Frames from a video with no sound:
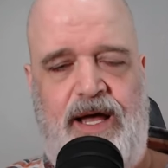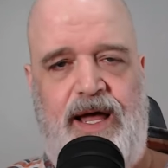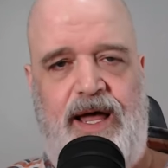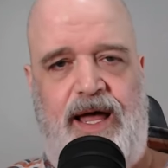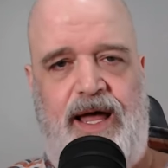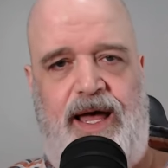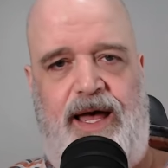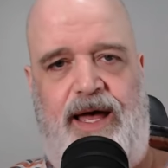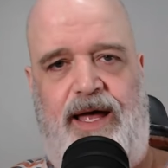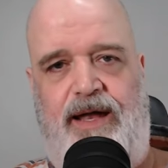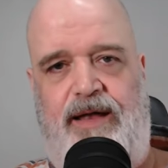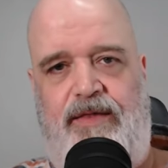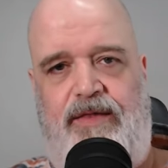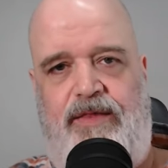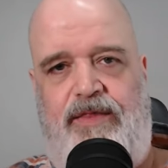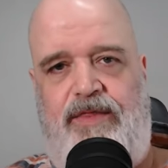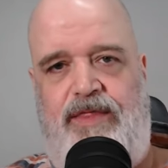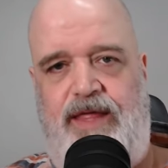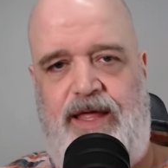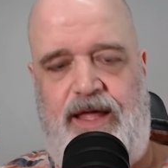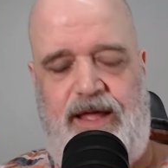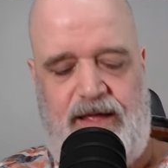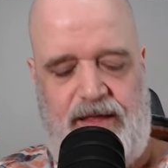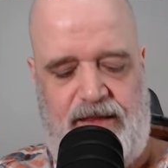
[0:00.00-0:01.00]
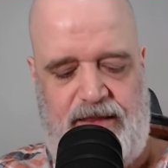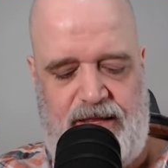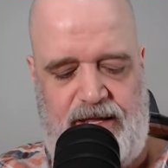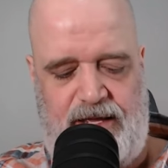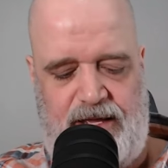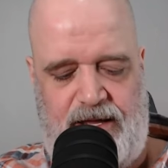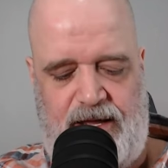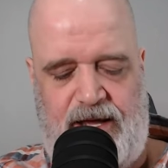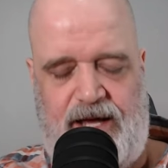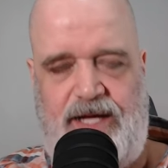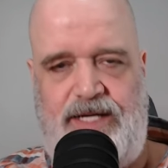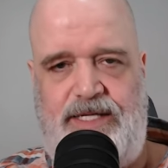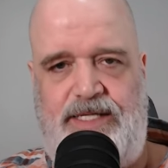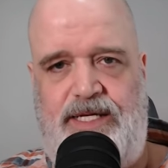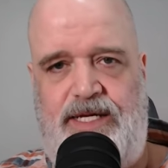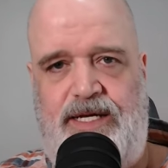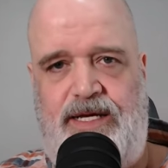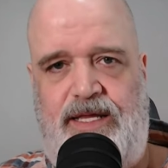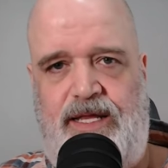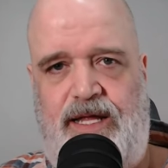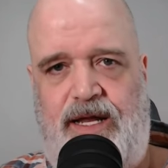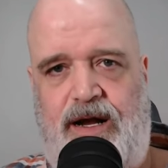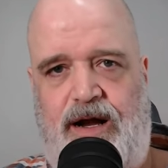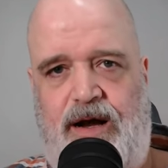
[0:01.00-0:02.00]
and the the
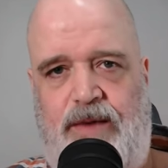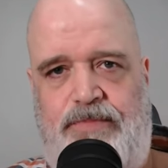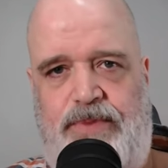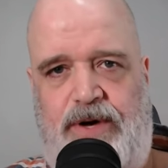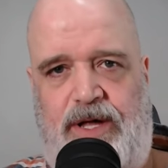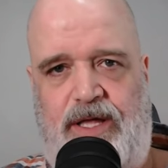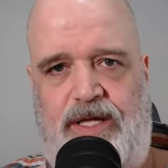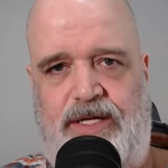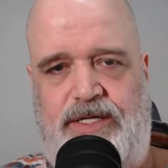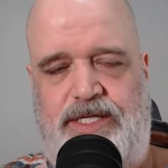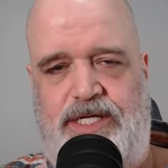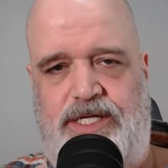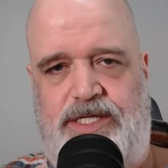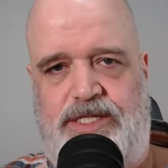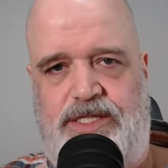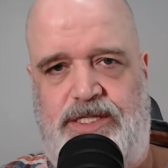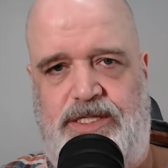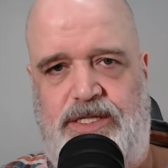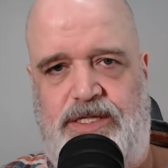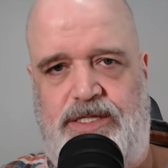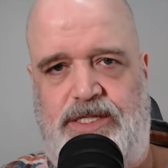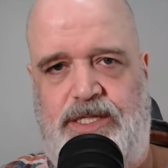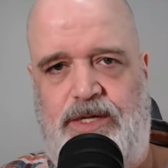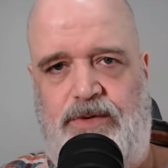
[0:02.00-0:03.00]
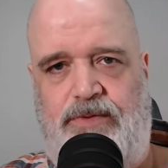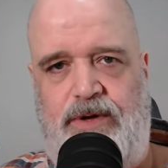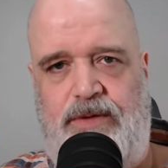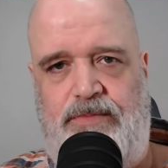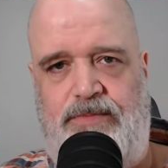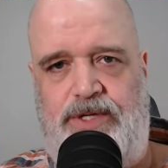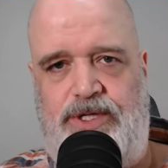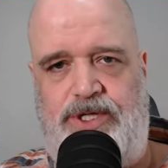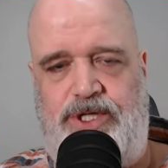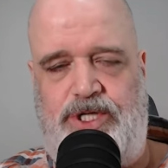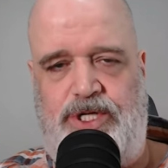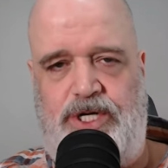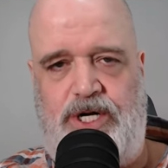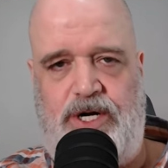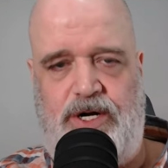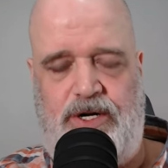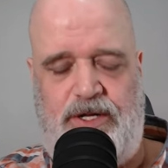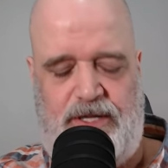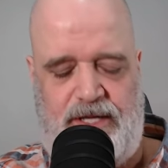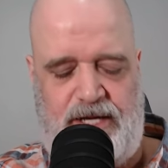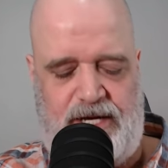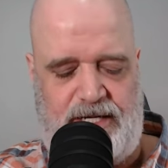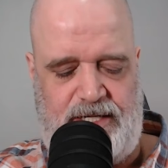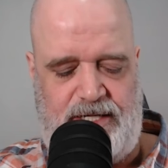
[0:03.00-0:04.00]
idea that our politicians are so immature
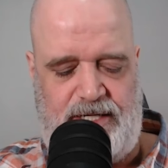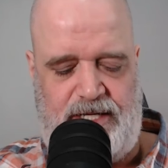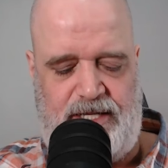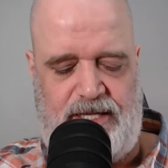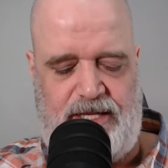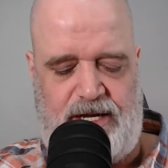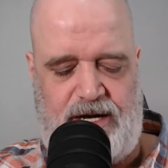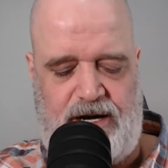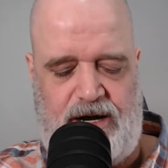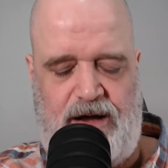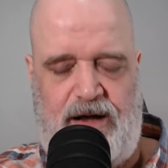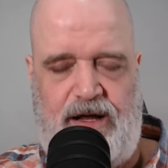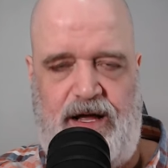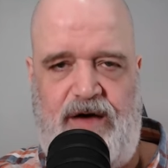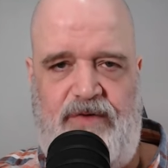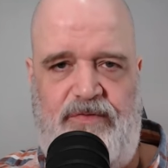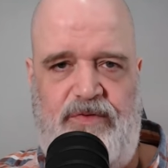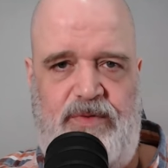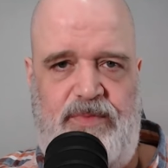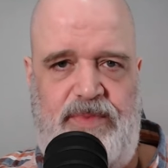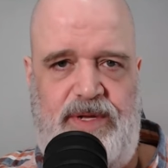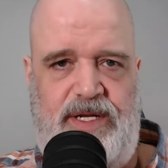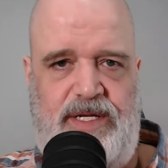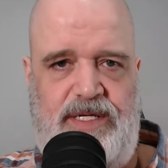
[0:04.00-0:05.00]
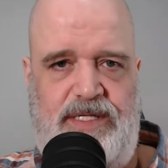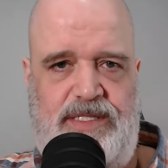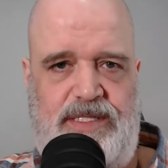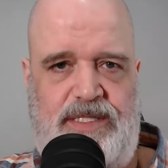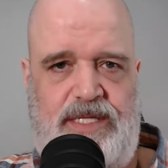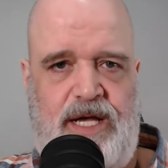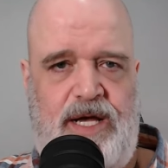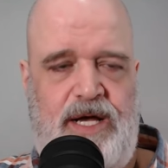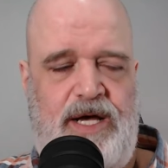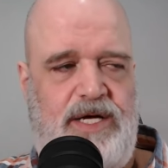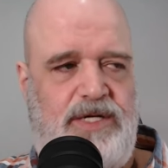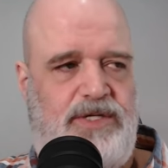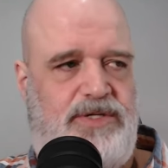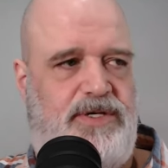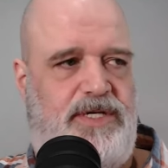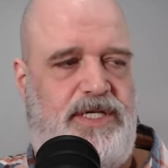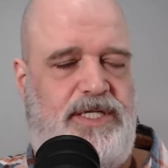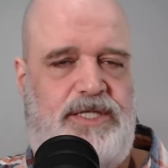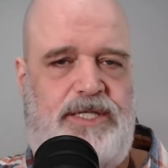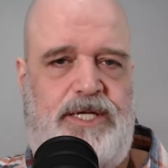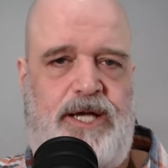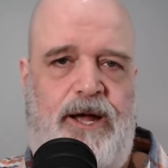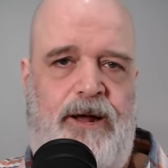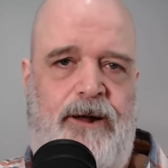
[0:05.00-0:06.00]
the idea that our government is
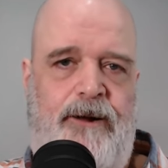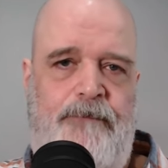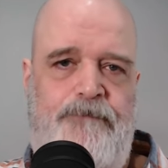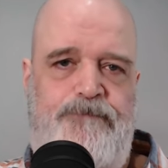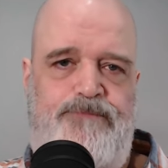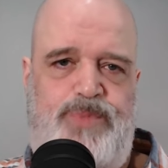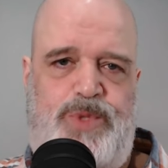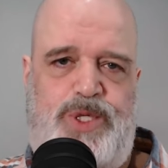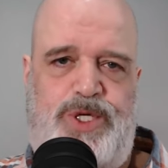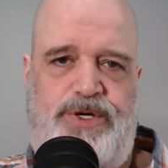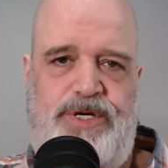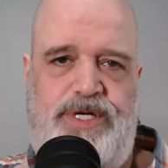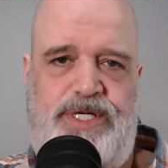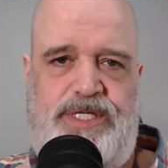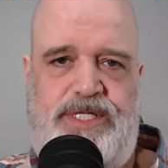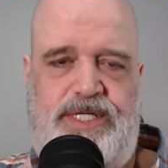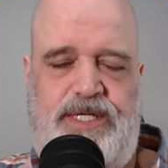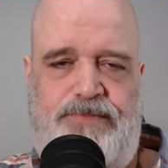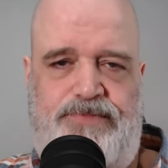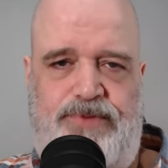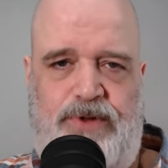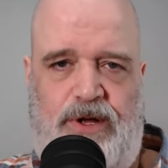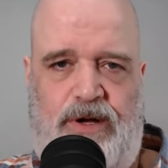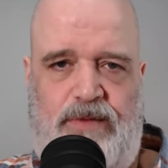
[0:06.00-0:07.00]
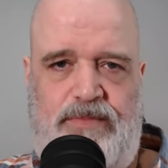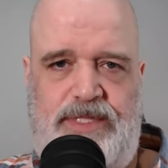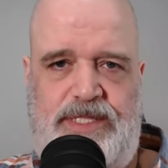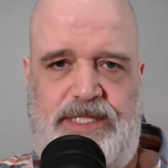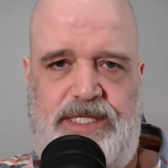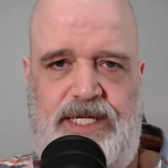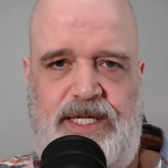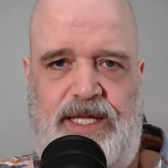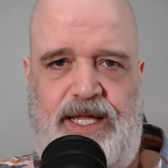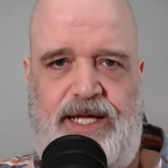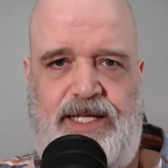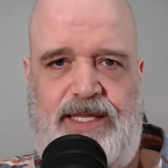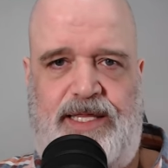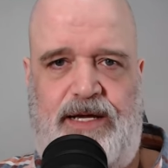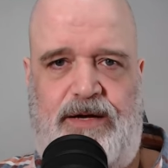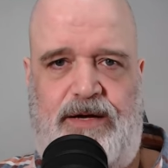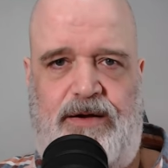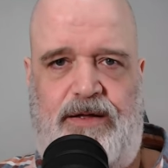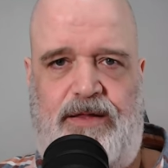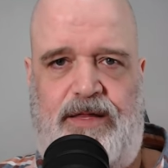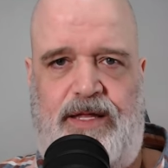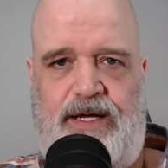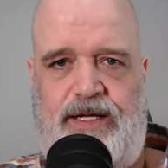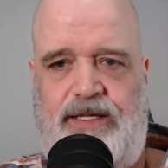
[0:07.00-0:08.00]
treats treats diplomacy like
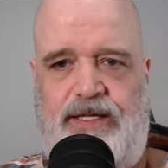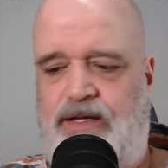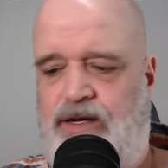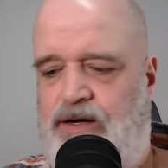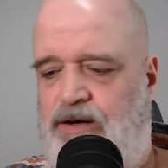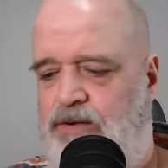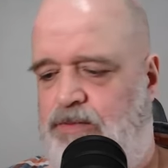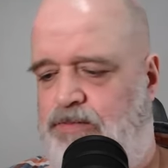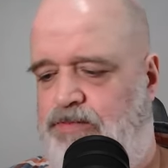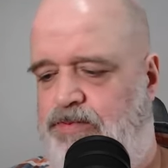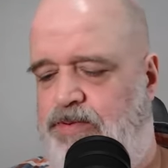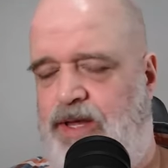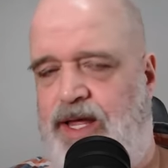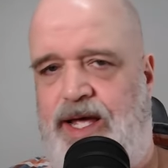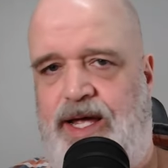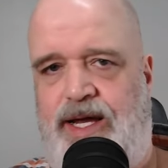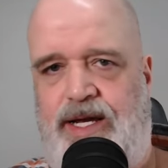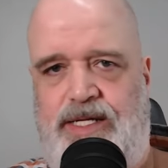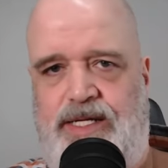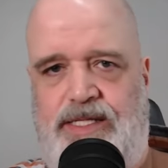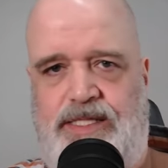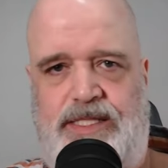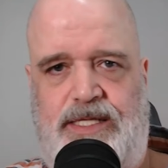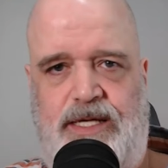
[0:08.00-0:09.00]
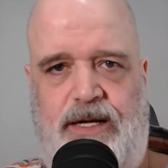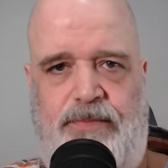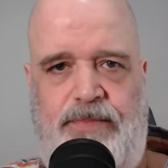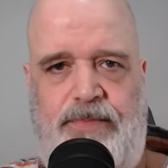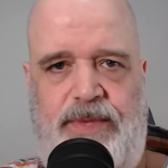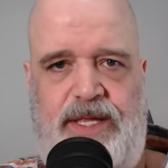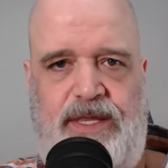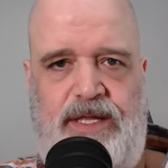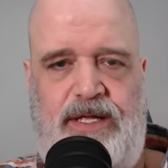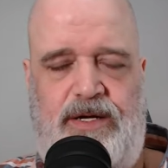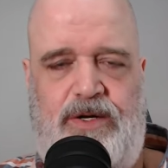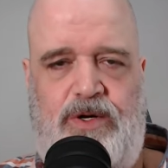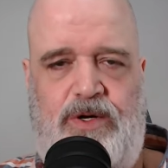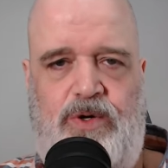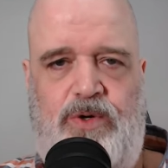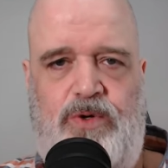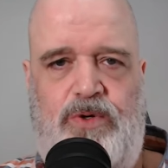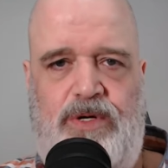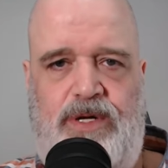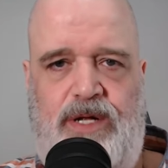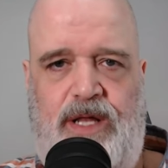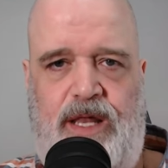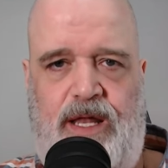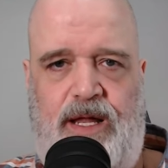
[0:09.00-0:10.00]
they're like they're playing in some in the
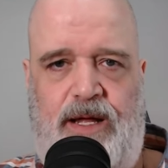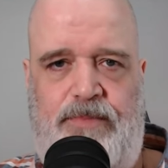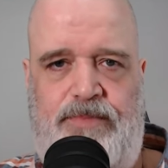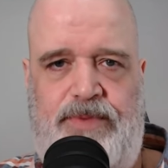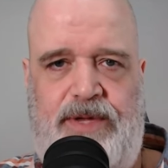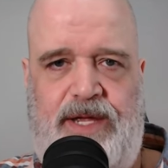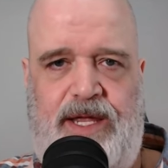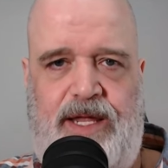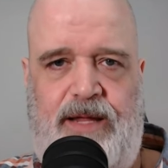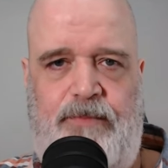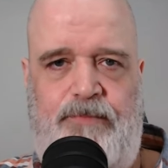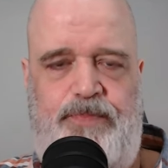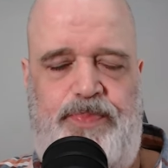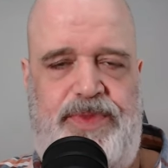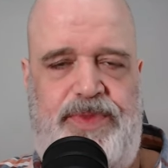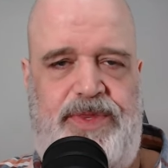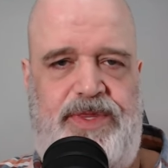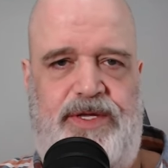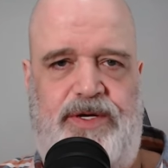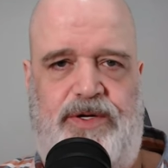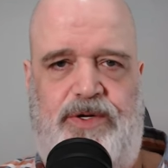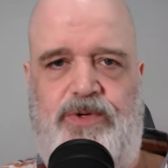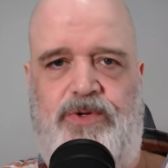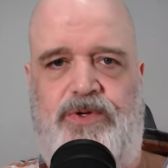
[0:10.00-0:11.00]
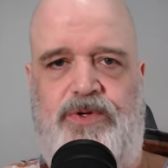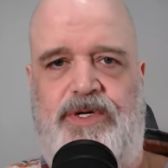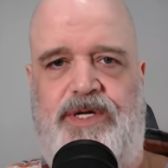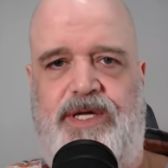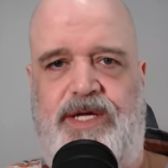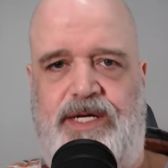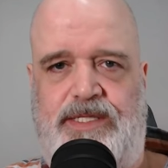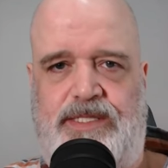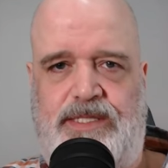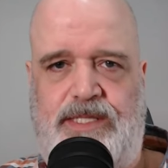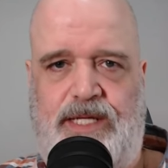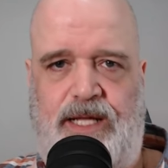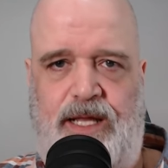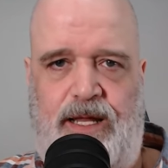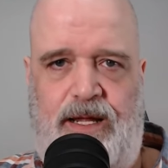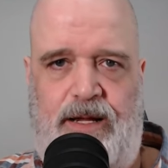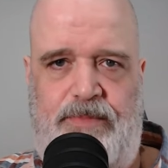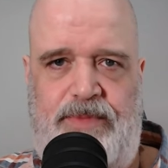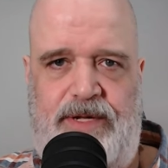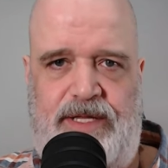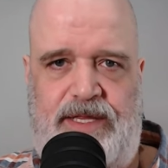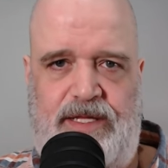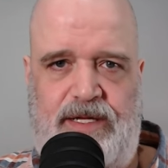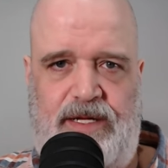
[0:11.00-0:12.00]
cool club the cool kids
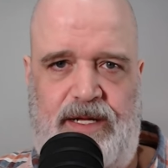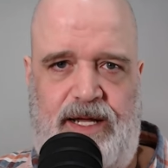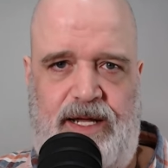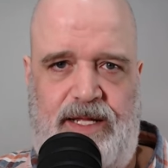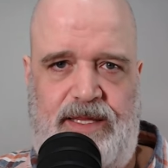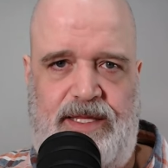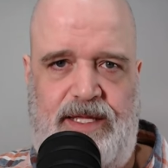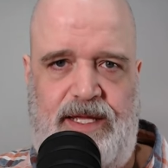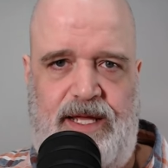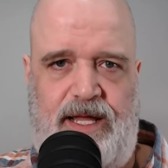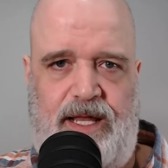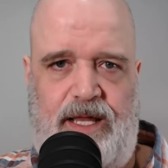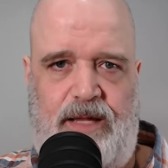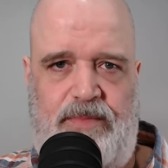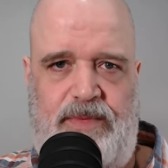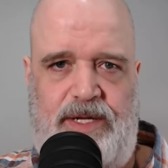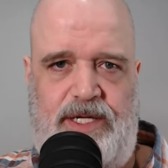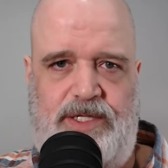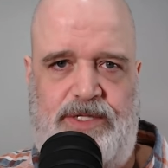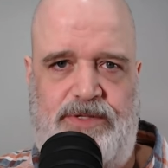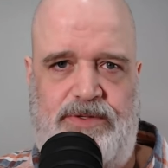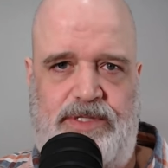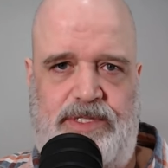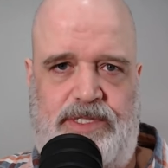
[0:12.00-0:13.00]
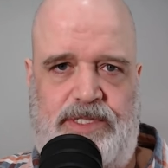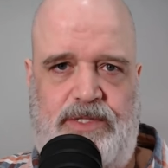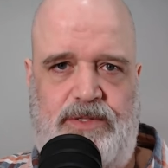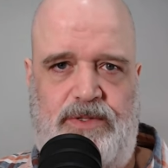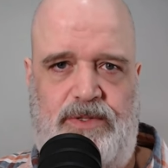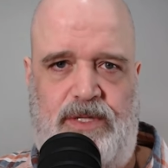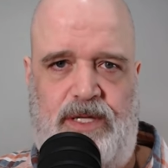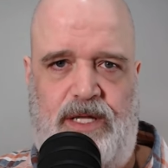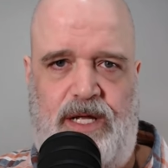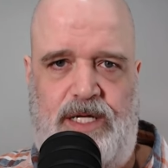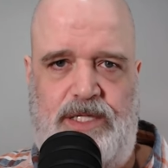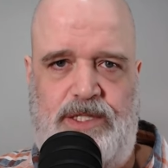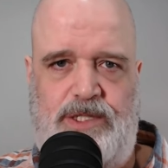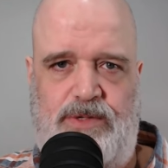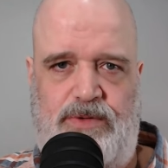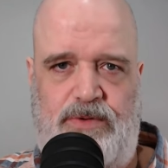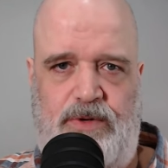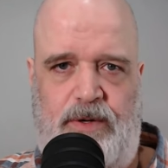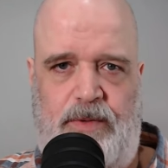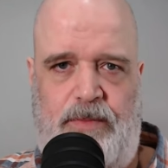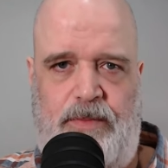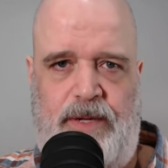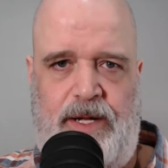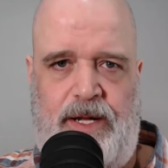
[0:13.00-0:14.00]
club at the at the elementary school
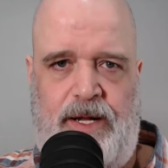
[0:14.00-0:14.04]
lunchroom